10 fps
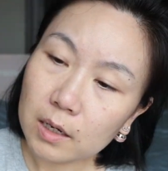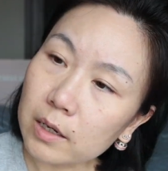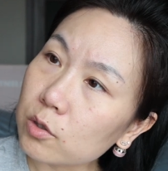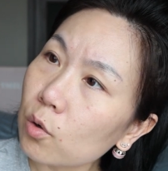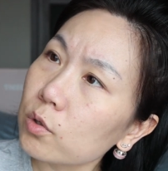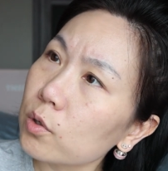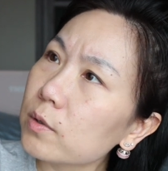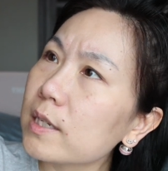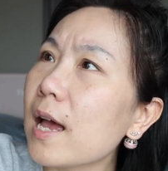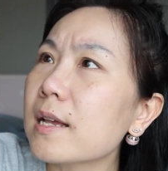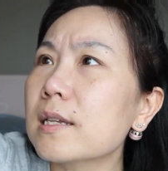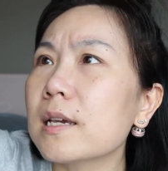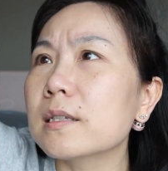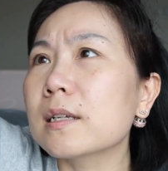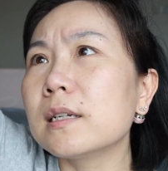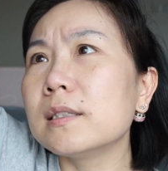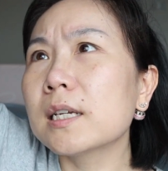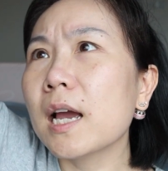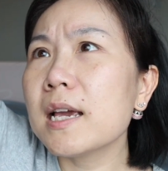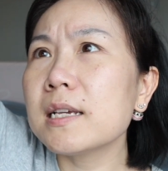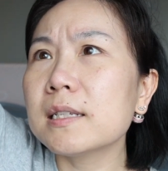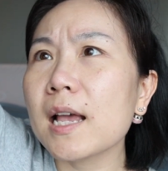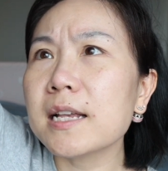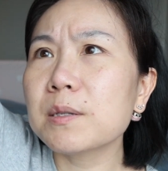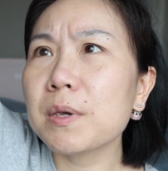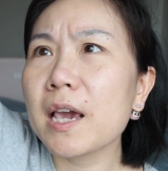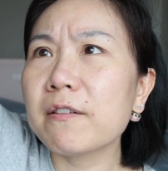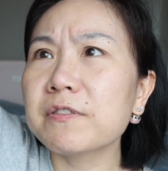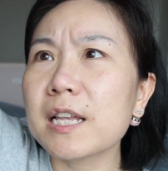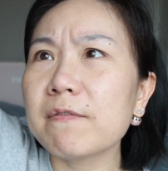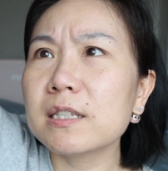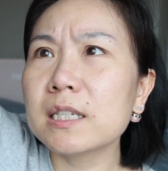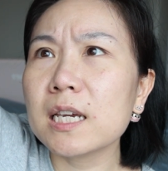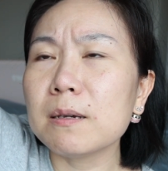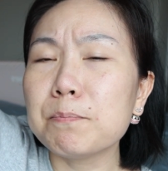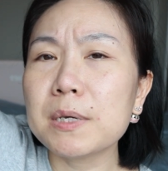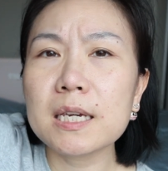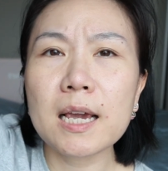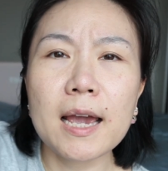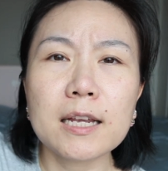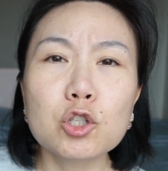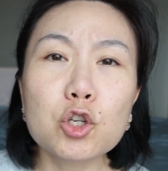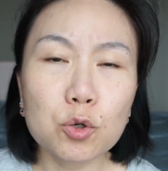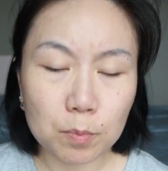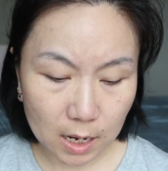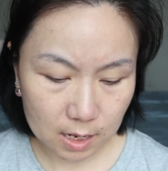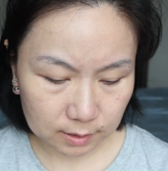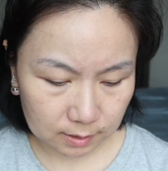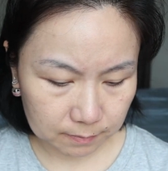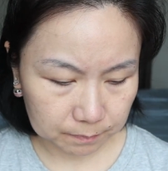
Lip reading: It also says it contains SPF 17 PA2+.